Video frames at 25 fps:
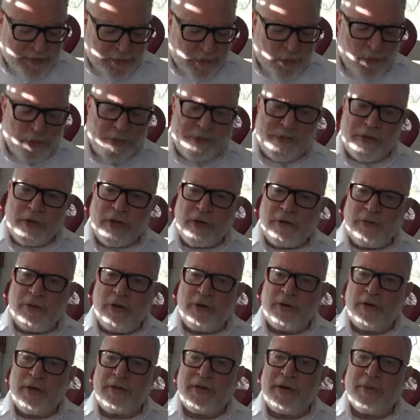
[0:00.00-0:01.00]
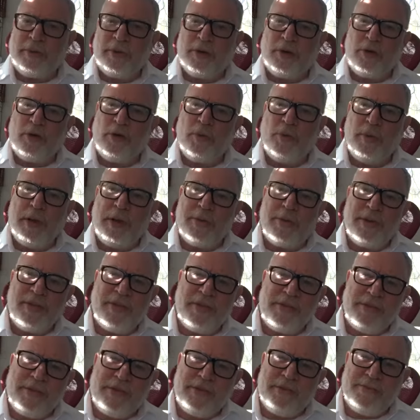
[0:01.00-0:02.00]
of course the corona, that we're all wearing
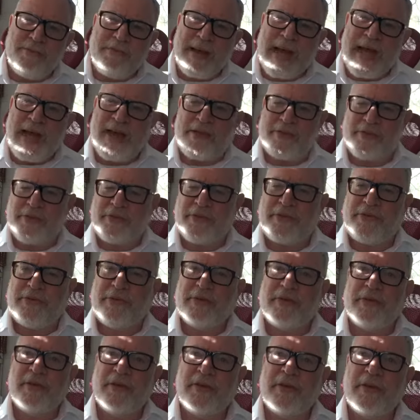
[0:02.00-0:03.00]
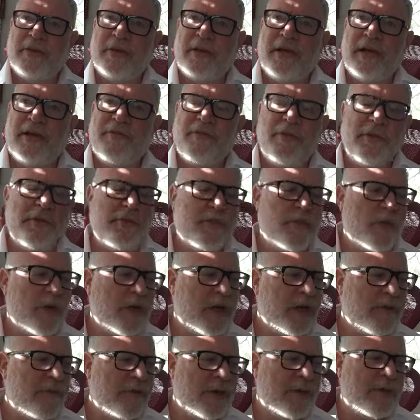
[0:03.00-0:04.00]
these masks. Everyone's
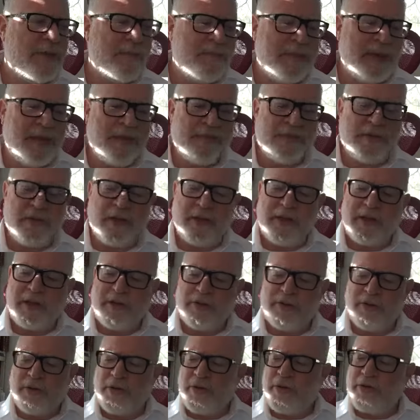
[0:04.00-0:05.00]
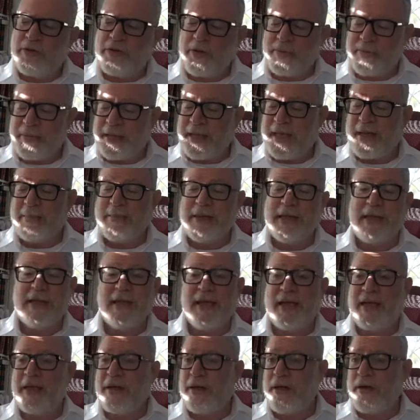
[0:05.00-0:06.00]
walking around with a mask on indoors, coming
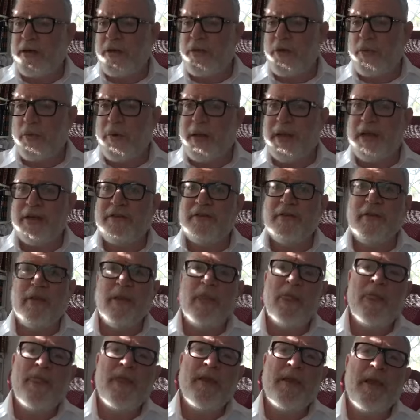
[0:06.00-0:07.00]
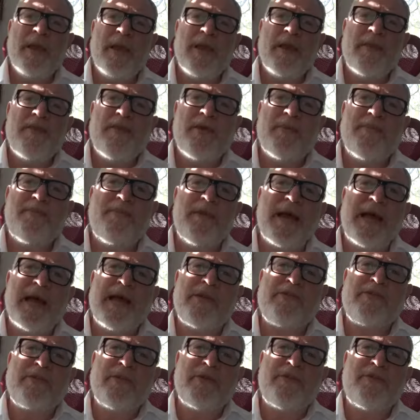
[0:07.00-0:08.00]
again, another wave. The
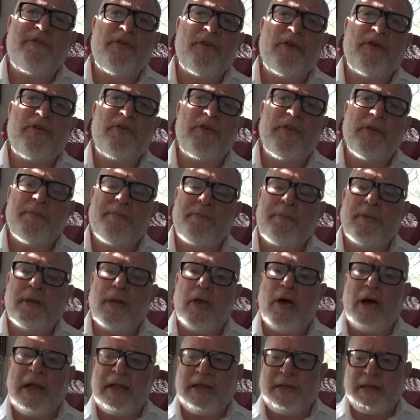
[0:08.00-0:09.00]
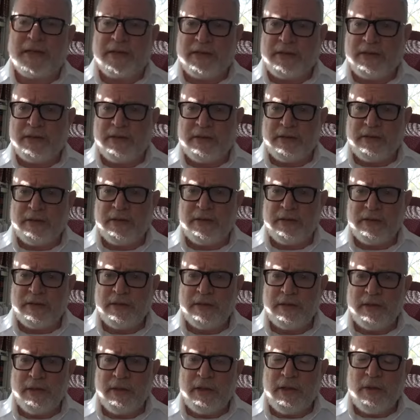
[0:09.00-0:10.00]
mask referred to the blindness.
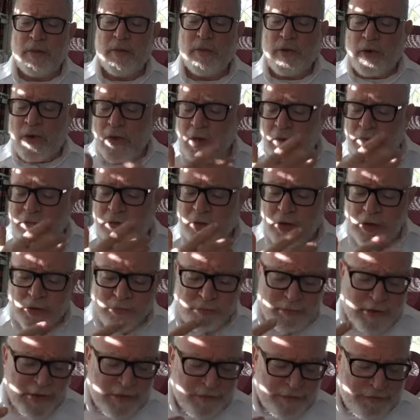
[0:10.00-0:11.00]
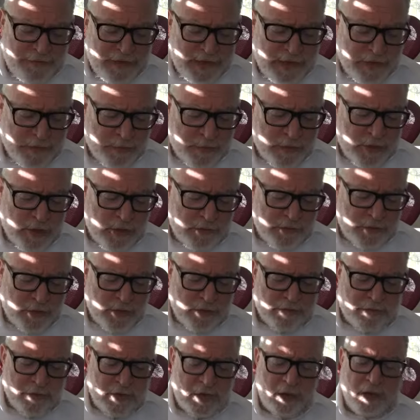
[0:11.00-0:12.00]
We're covering over our face, we're covering
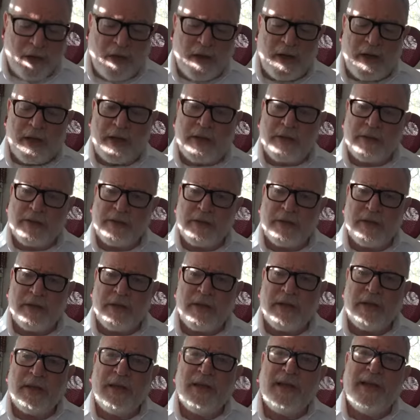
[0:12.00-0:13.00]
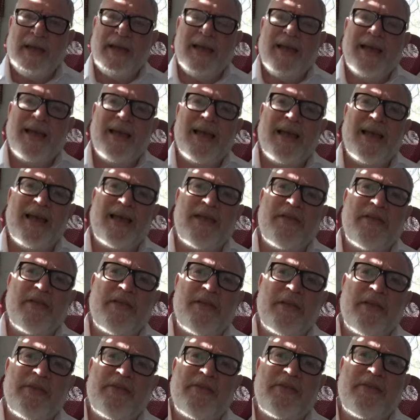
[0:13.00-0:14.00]
over our eyes. And
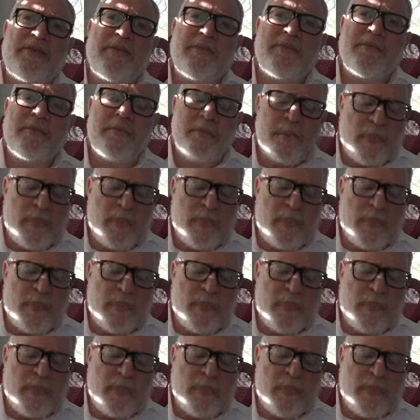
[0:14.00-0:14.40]
this